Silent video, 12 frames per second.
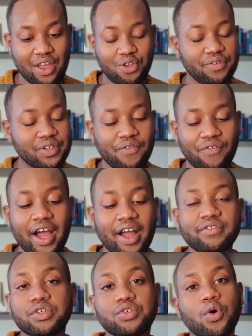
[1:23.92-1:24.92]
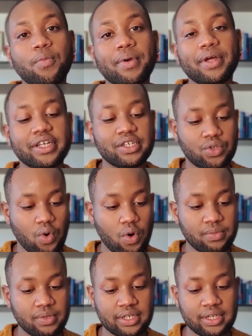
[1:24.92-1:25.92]
You've survived so many
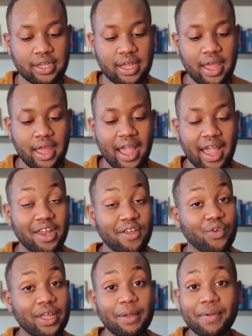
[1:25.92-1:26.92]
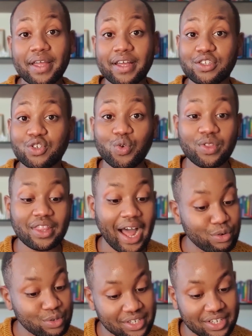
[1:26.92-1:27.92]
storms, and if you're keeping it
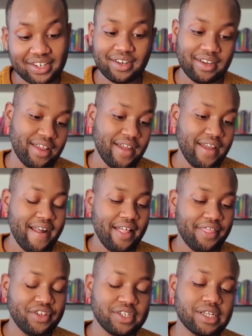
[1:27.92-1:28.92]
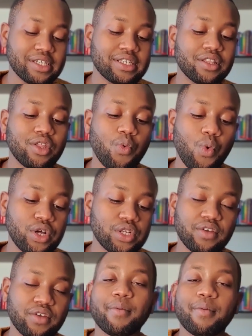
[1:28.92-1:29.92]
2000, this isn't the
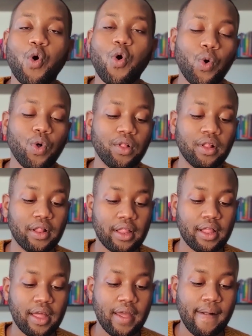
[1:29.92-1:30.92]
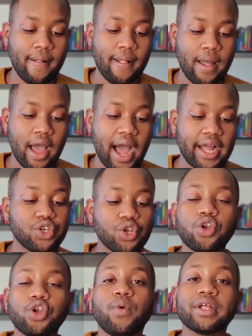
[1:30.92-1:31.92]
worst of them all. I
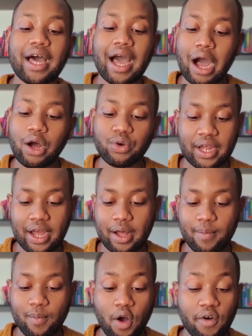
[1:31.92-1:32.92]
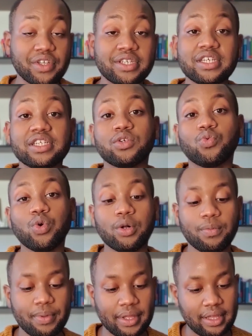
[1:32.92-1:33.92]
don't know what the outcome of the season
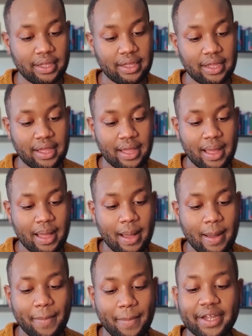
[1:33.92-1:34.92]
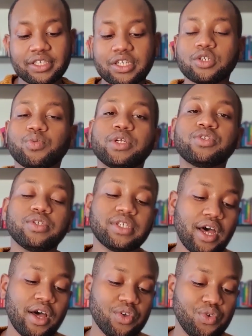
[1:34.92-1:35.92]
will be, but I just want to
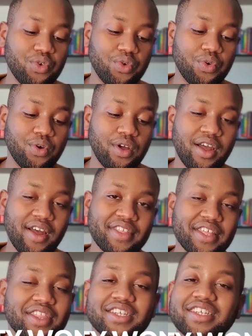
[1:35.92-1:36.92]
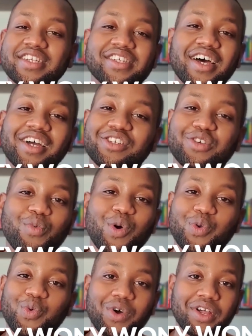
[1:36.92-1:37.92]
tell you that this anxiety
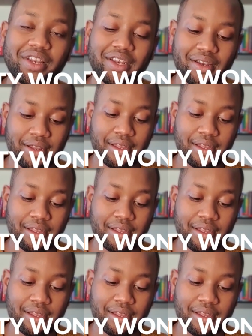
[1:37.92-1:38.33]
won't win.